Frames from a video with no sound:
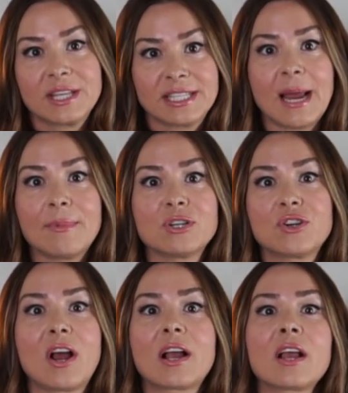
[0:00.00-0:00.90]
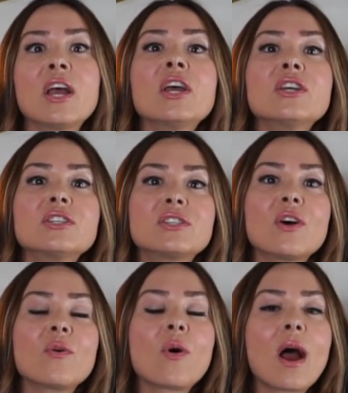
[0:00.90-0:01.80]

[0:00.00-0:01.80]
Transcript: the Cybertruck. So